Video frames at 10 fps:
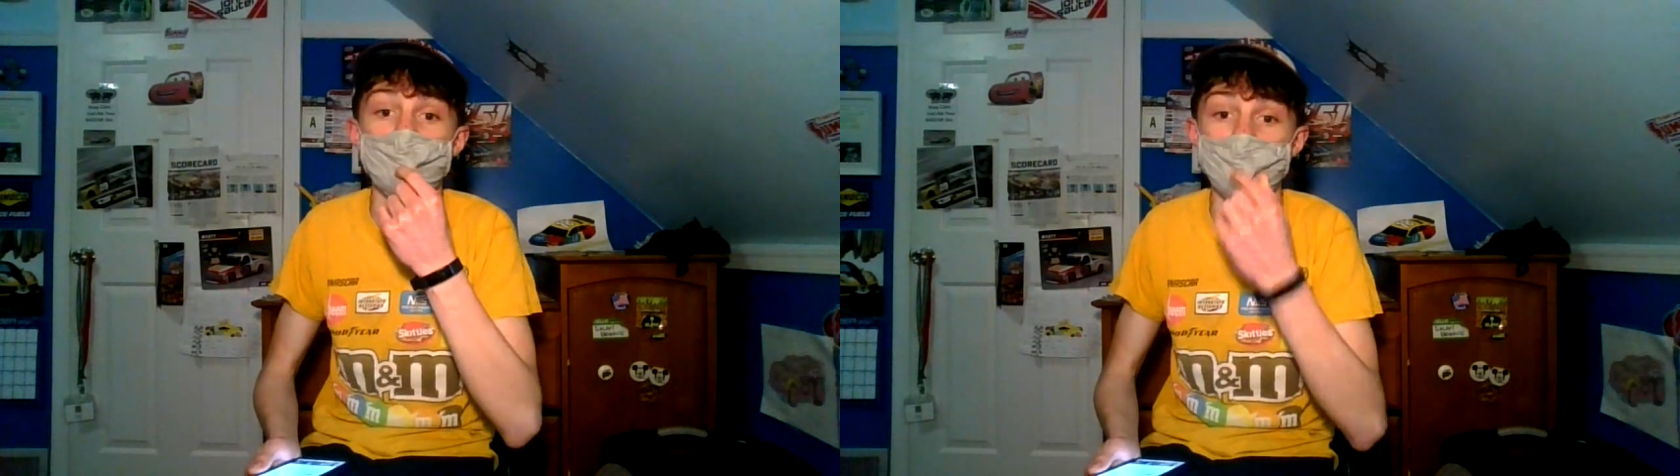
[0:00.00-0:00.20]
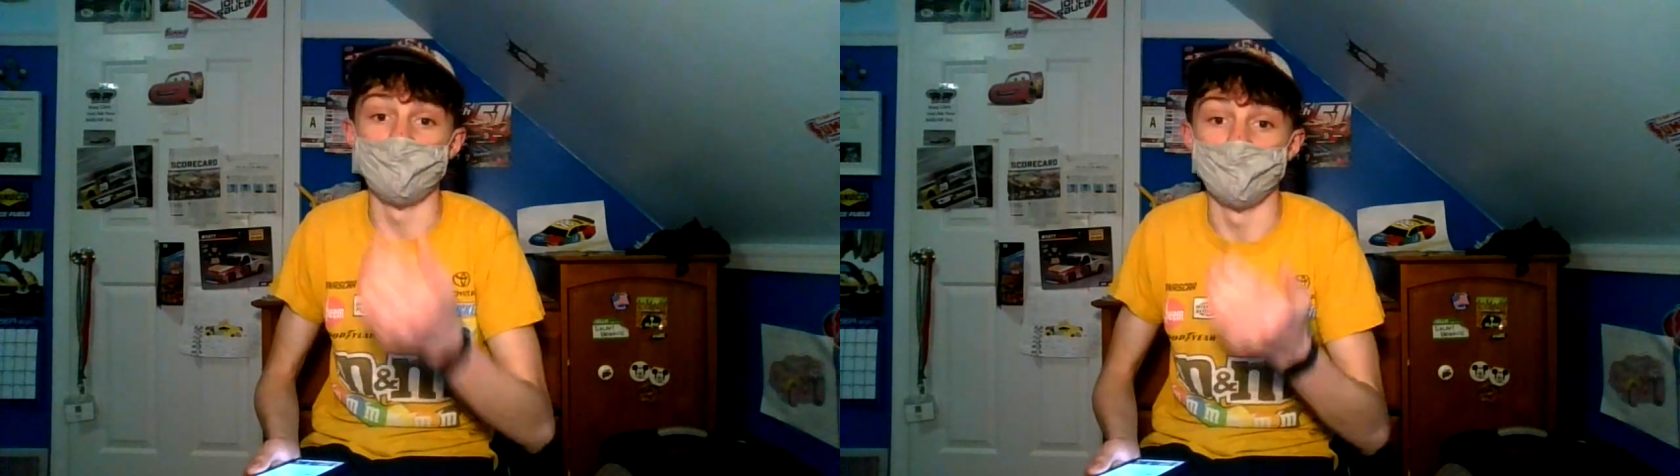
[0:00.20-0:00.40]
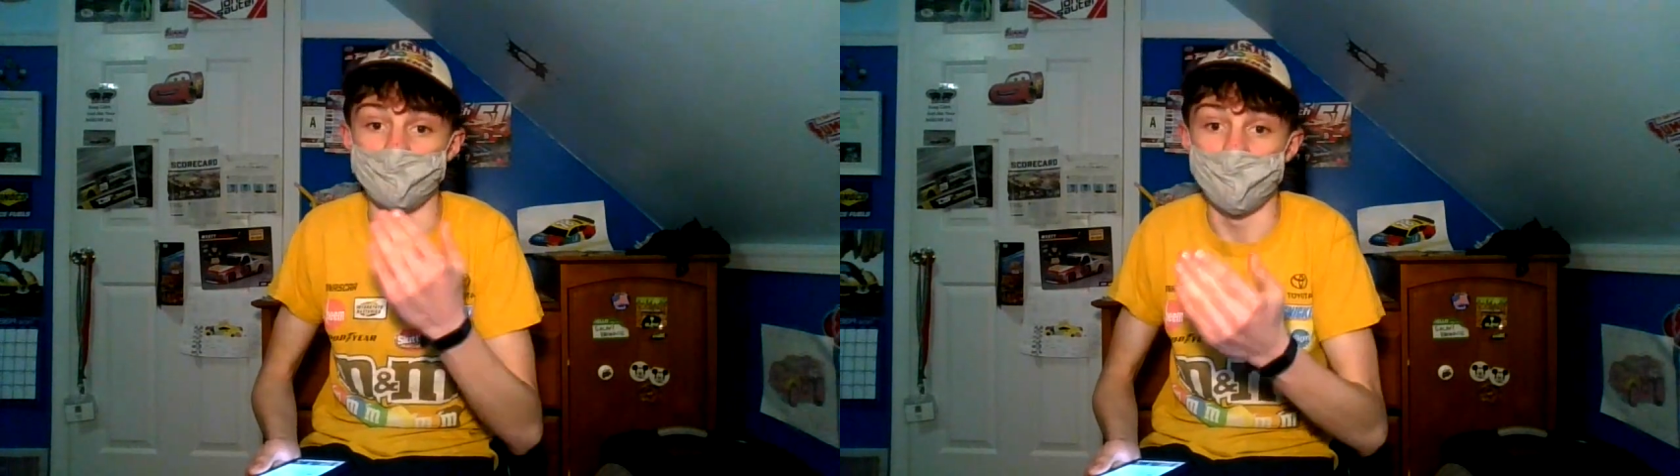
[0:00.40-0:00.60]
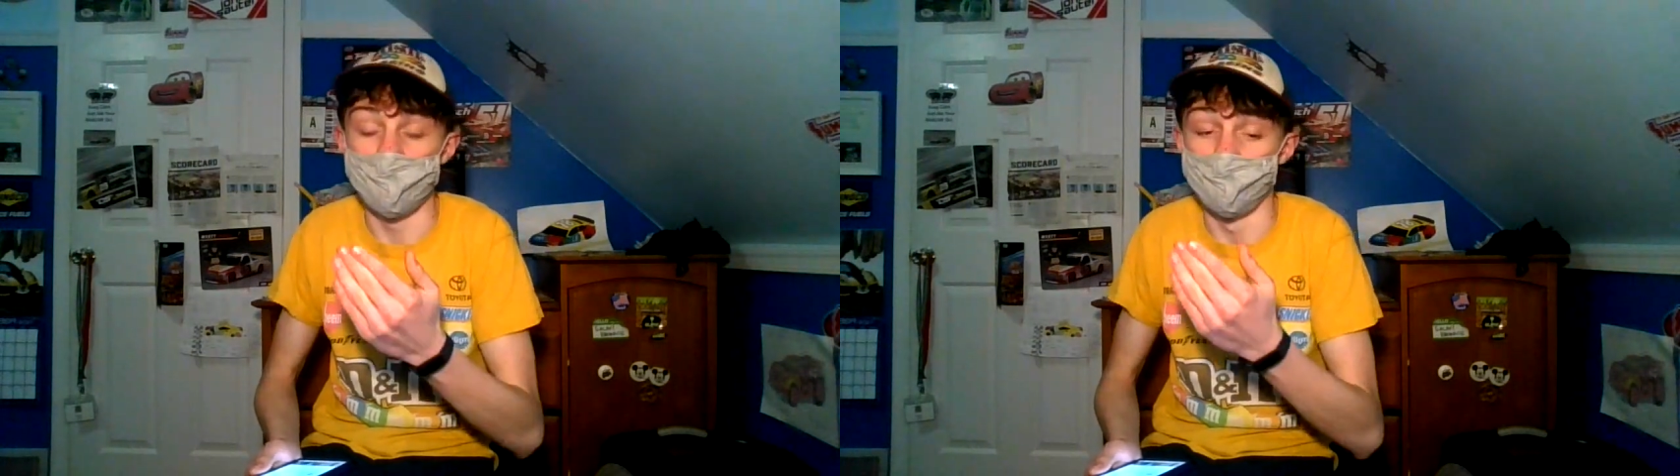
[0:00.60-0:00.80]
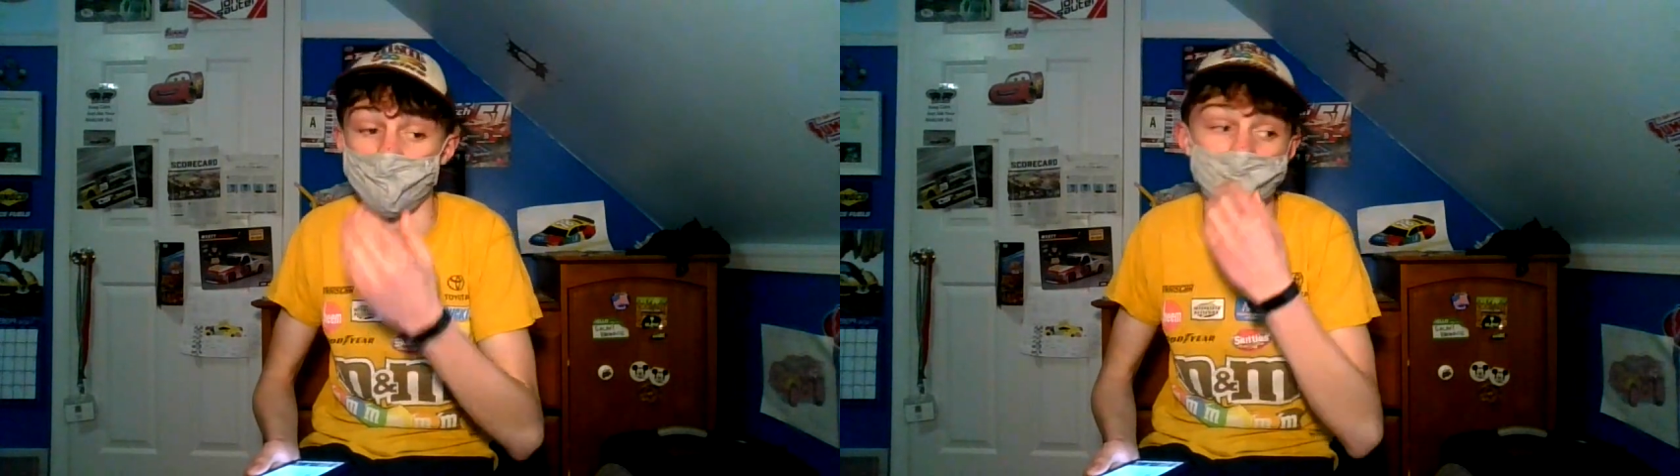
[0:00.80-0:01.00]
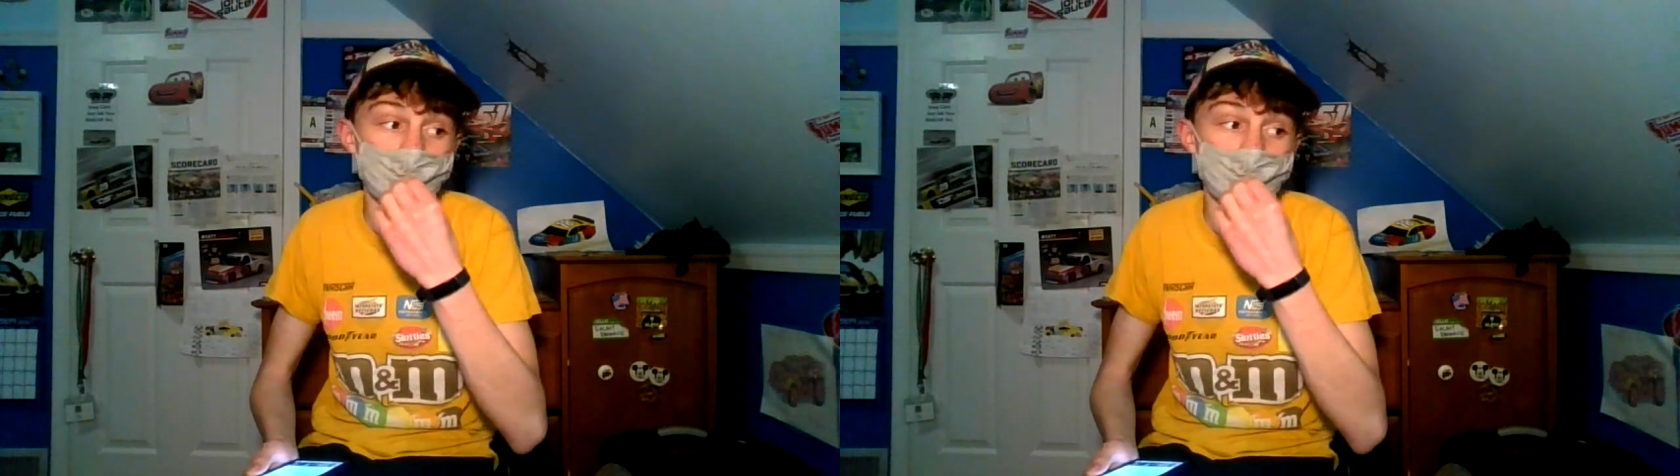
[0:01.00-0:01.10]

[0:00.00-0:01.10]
in the game.